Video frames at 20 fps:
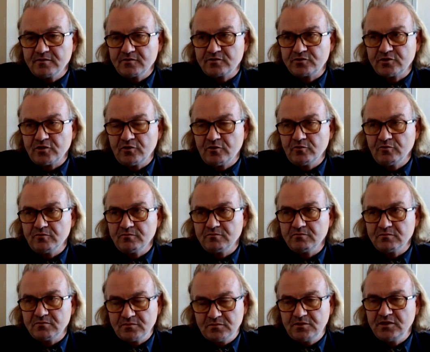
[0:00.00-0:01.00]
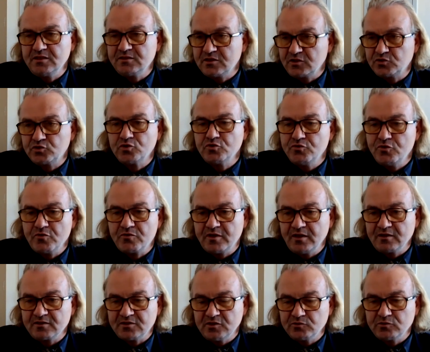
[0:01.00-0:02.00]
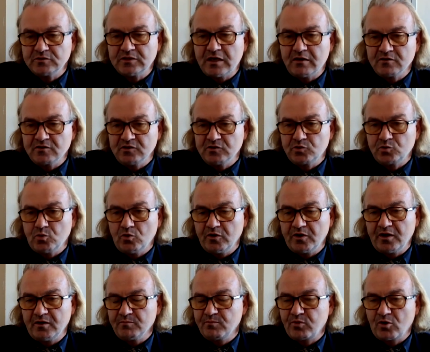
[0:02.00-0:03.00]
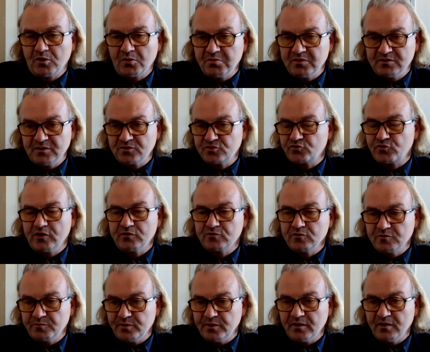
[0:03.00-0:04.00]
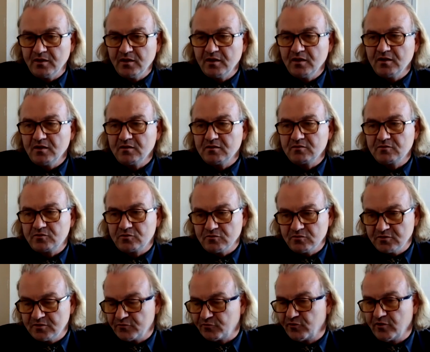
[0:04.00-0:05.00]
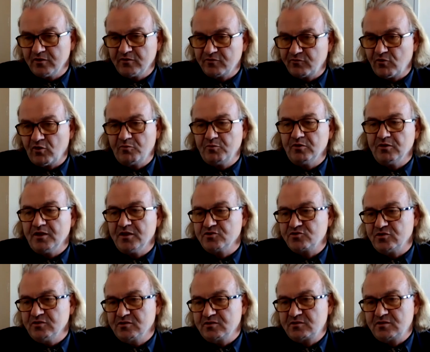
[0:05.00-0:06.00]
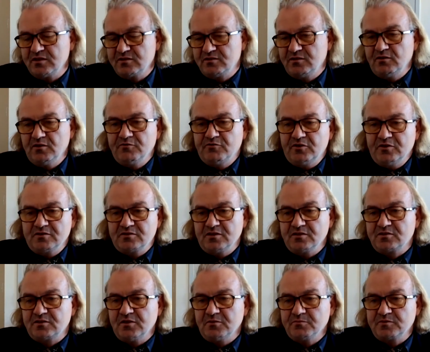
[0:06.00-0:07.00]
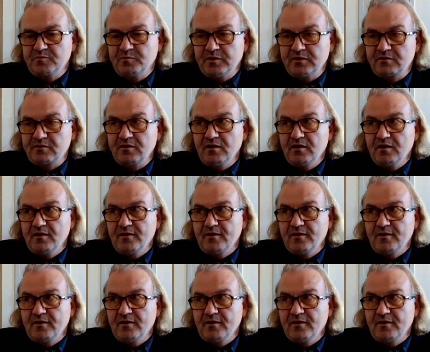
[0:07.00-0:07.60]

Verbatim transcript: So these are two new things in 2020 and probably the trend would be to different formulations as delivery systems, but